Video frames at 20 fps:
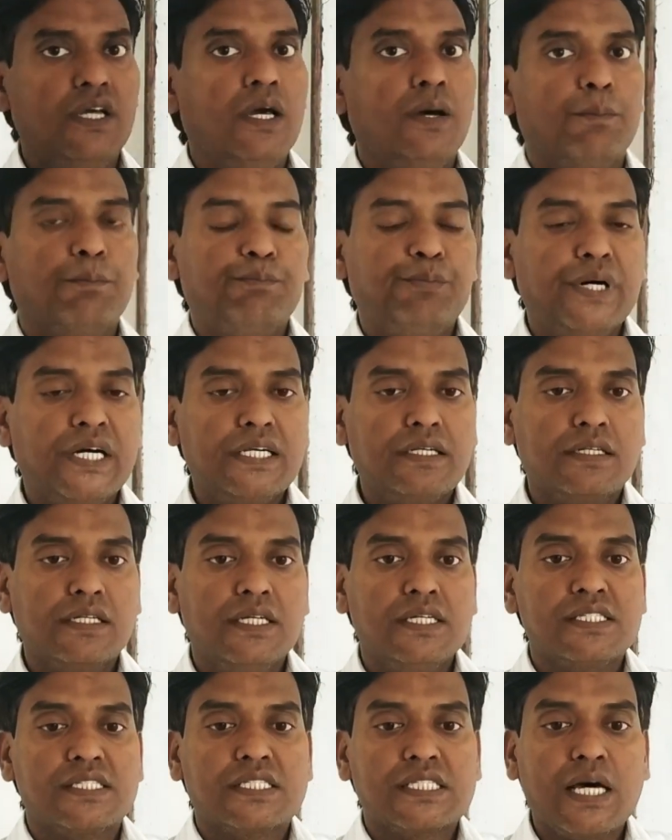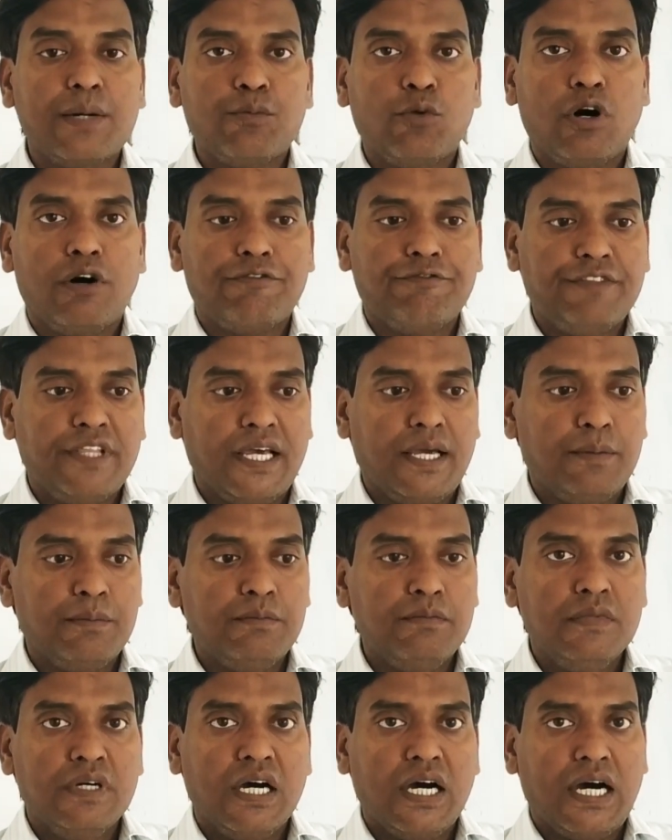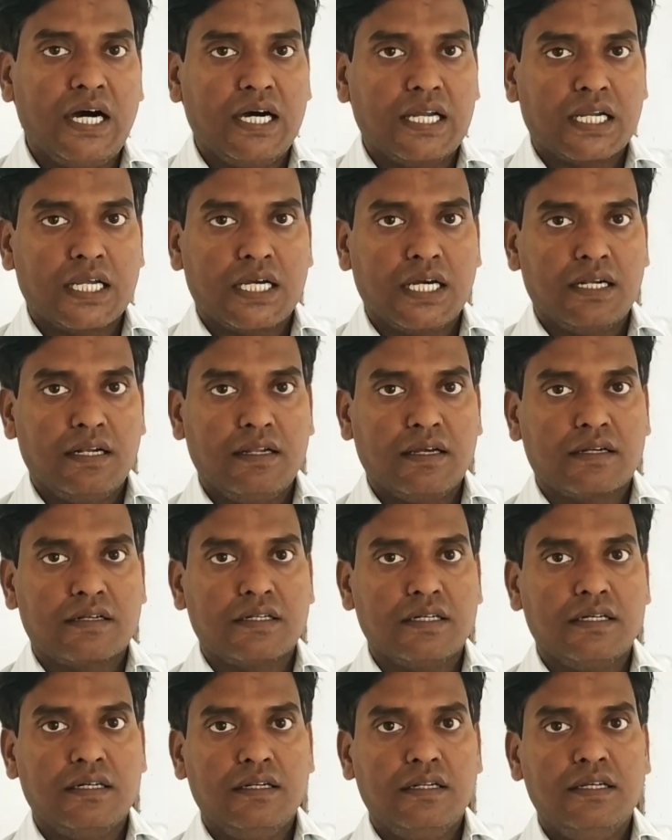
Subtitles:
But some of them are conductor,